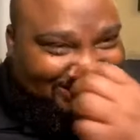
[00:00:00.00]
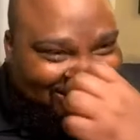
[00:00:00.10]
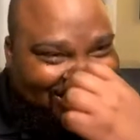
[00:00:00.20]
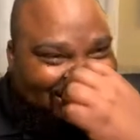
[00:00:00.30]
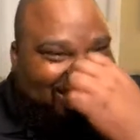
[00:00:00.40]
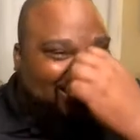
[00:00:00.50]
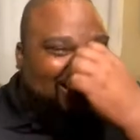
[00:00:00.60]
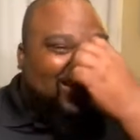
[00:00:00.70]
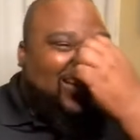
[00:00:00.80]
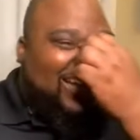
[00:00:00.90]
There was one
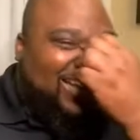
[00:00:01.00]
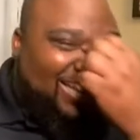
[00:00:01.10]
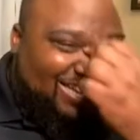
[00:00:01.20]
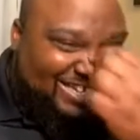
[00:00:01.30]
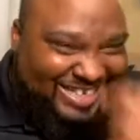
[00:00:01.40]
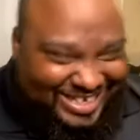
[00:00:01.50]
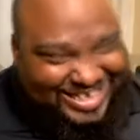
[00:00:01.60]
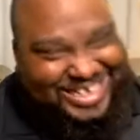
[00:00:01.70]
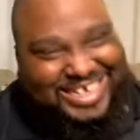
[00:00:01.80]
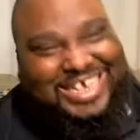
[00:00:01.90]
guy,
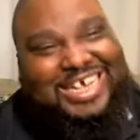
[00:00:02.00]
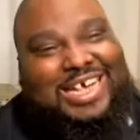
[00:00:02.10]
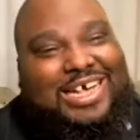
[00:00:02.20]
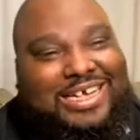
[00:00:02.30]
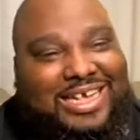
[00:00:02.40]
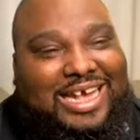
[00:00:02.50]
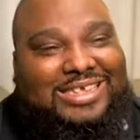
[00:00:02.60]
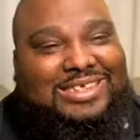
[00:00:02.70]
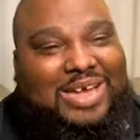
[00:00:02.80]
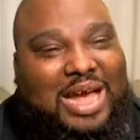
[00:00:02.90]
and
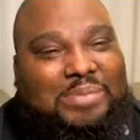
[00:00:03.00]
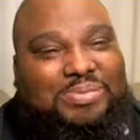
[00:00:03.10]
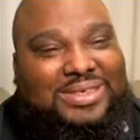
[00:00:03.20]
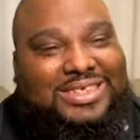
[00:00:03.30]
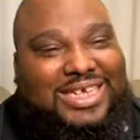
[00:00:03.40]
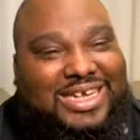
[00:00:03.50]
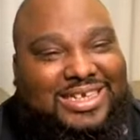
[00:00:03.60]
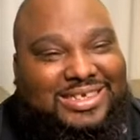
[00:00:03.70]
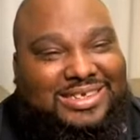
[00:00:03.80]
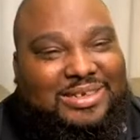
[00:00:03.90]
I got a
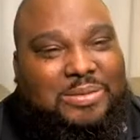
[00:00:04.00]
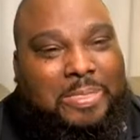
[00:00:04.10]
stick